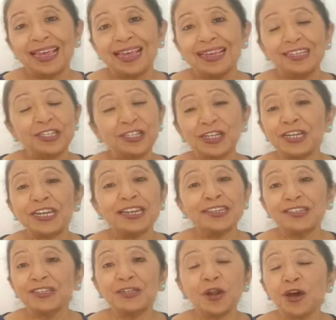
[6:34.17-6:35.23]
She
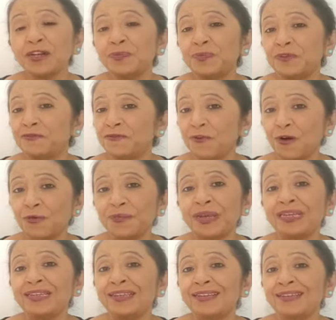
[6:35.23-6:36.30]
is not
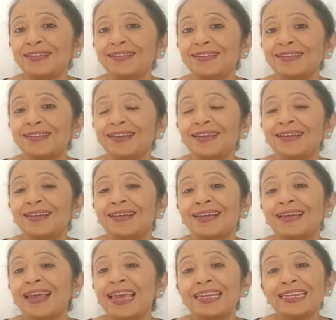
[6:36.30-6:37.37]
performing
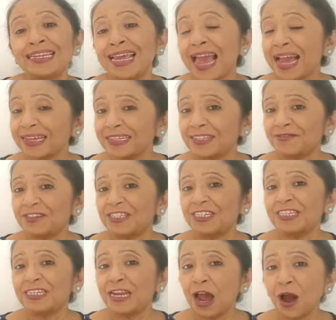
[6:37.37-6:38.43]
any activity
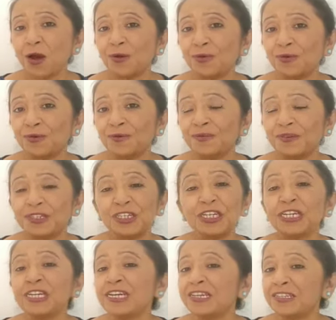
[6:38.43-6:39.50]
now. She
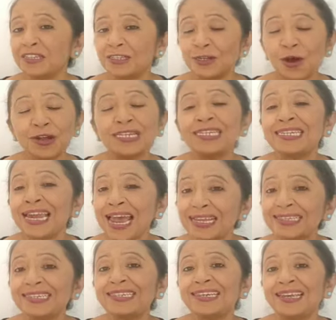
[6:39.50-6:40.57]
is not
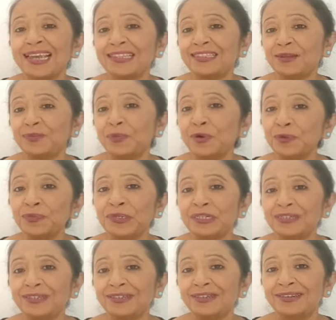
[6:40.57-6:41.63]
dancing at the
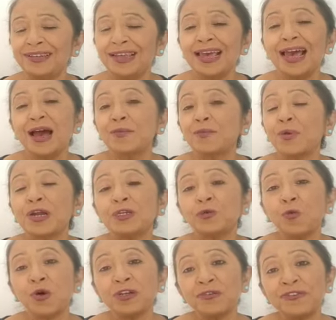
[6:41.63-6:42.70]
moment. But
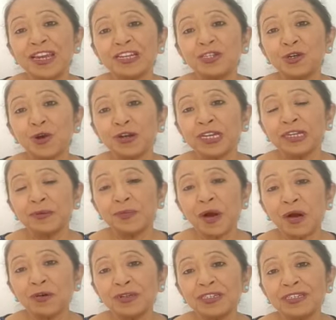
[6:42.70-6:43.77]
what we are talking
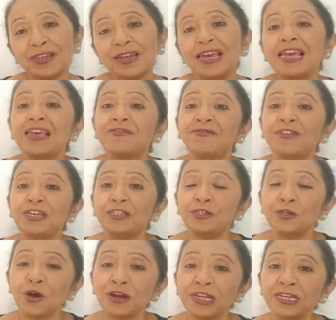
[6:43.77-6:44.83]
about? We are
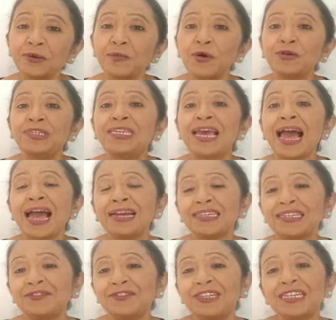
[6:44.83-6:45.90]
talking about the
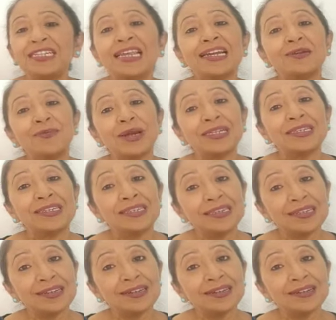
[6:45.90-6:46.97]
activity that my
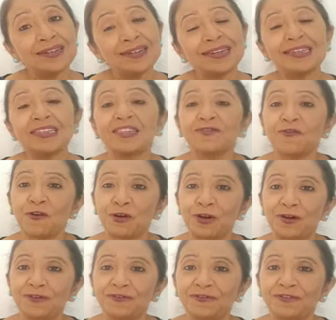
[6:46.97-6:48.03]
sister is fond of.